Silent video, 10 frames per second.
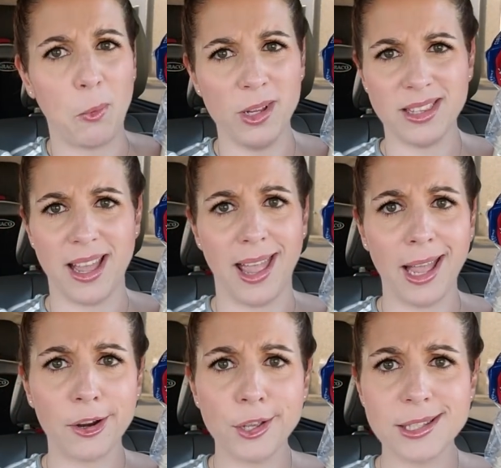what the
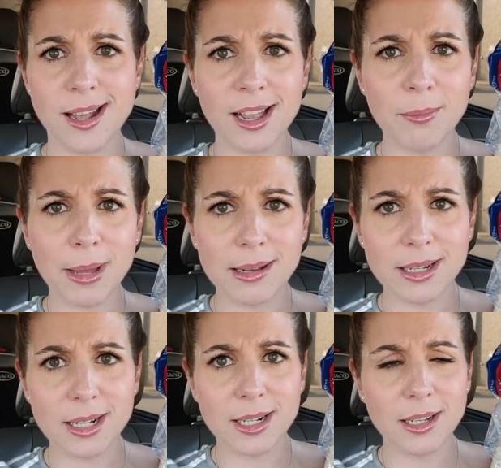heck are you talking about
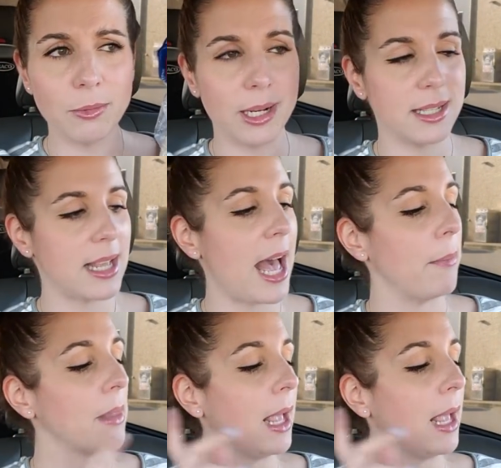girl what is that